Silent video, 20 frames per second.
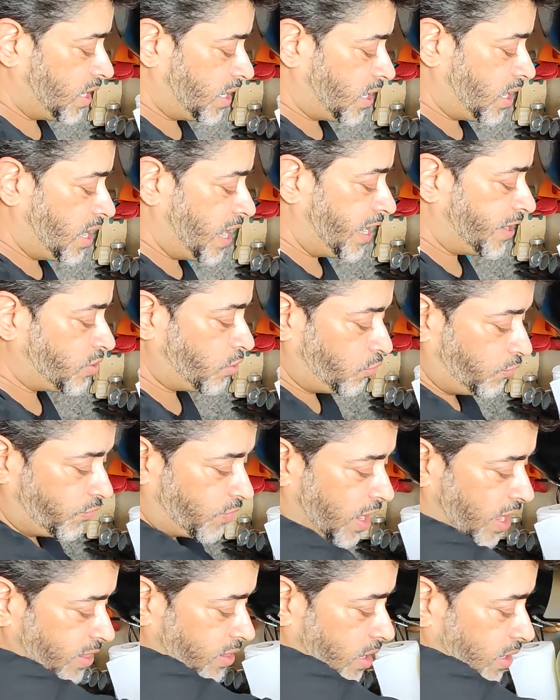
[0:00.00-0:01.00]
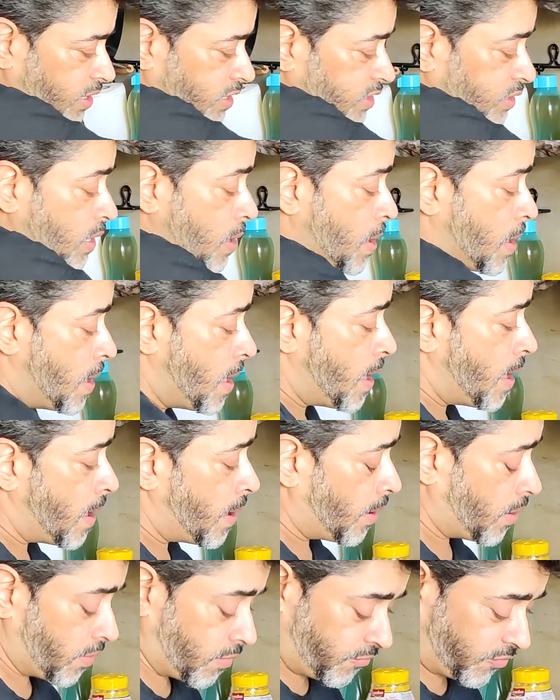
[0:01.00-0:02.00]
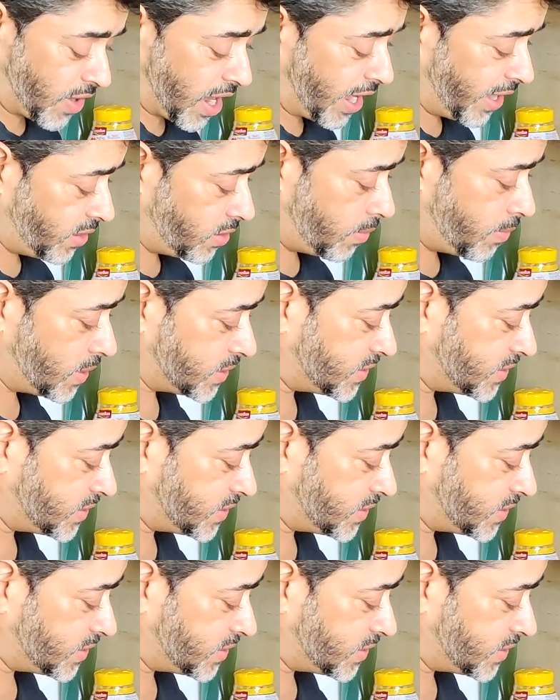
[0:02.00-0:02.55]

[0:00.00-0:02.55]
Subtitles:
a little later to fry the onions, fry the